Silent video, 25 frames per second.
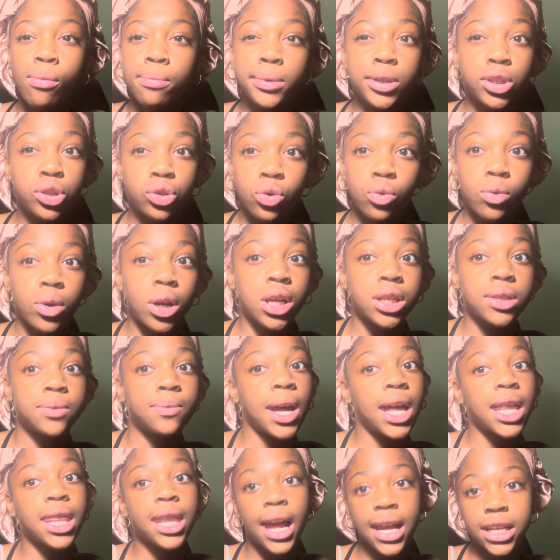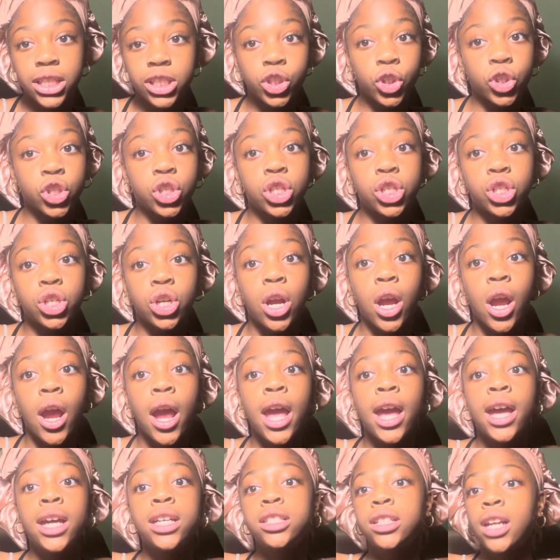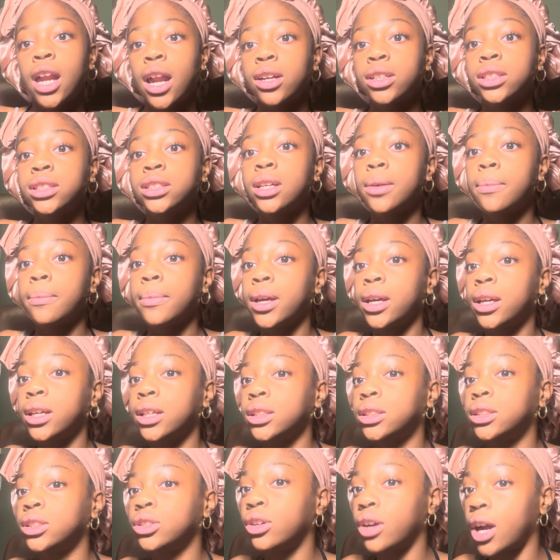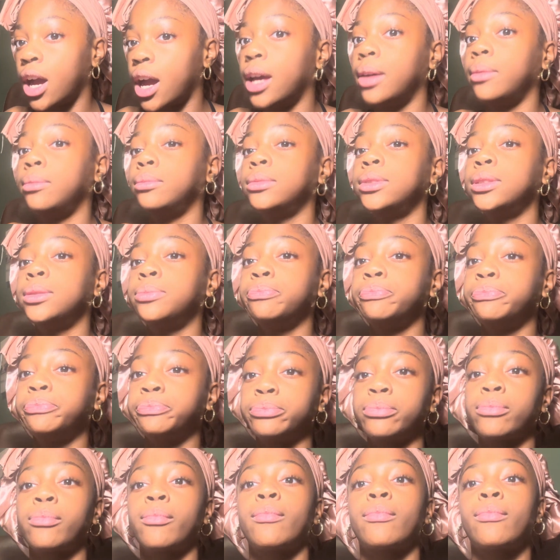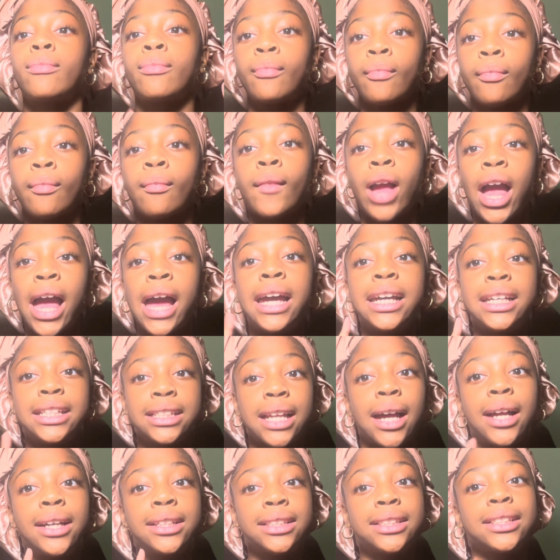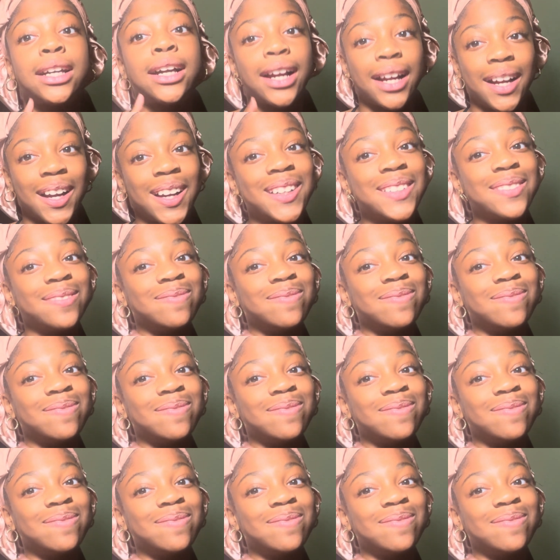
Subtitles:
be doing. Because my last year teacher, shout out to Miss Grimes, shout out to her.